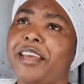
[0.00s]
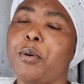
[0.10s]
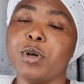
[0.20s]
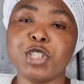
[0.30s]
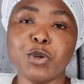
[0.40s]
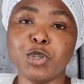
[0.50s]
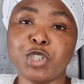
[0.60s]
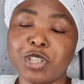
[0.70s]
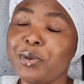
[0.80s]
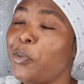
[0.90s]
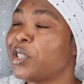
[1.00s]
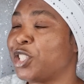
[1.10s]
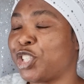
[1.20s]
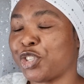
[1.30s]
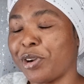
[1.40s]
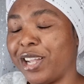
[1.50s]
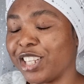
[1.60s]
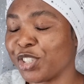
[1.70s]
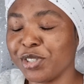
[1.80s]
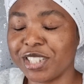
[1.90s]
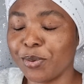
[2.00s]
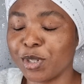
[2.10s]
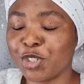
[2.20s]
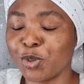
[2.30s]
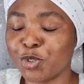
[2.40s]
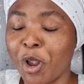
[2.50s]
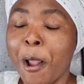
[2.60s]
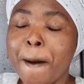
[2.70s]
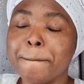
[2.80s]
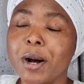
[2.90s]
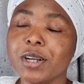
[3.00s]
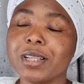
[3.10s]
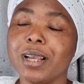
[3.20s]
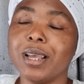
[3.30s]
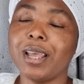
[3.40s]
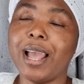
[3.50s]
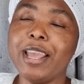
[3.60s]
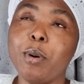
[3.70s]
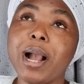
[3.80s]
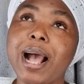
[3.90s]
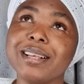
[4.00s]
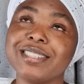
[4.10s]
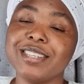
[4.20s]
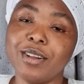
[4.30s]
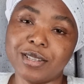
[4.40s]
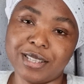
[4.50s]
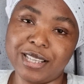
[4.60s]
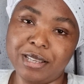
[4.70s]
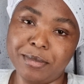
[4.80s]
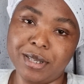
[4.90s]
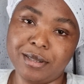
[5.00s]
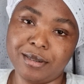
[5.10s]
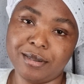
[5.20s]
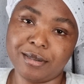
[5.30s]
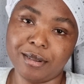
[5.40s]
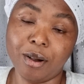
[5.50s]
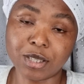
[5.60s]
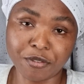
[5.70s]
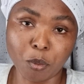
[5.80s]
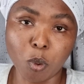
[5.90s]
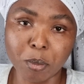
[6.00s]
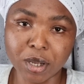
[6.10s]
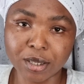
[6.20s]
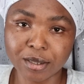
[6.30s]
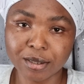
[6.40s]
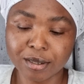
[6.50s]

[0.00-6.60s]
it wasn't strange, but he was casting out a demon out of a woman,